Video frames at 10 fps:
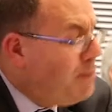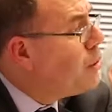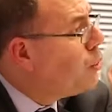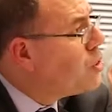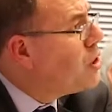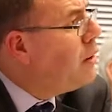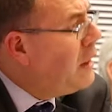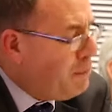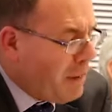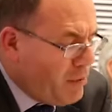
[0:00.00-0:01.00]
but also
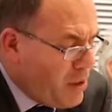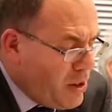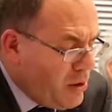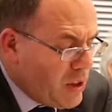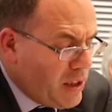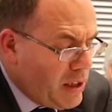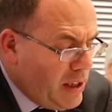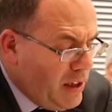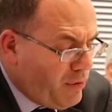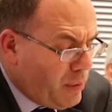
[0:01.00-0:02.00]
by reducing the
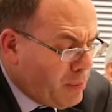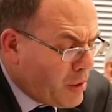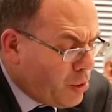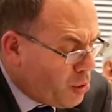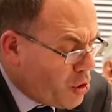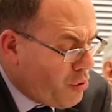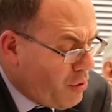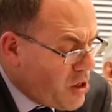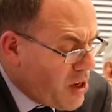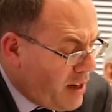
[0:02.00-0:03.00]
need for
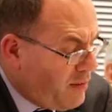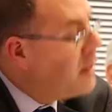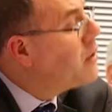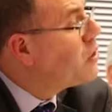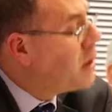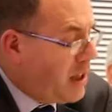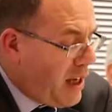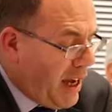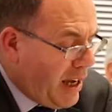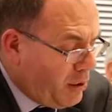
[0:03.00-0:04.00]
precautionary savings,
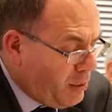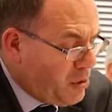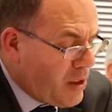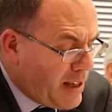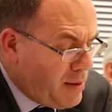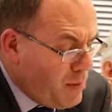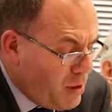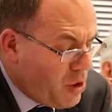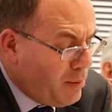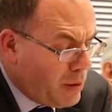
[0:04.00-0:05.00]
helps that
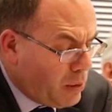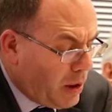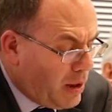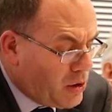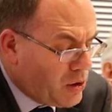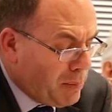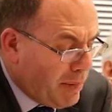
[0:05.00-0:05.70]
emerging middle class to